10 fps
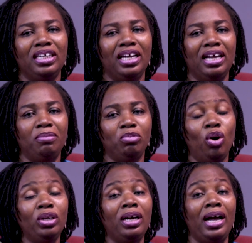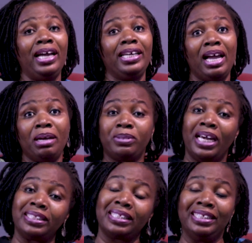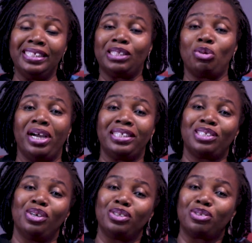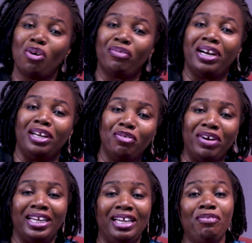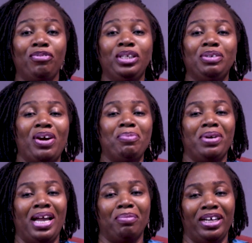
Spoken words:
I kept asking these questions over and over again. Even when me and my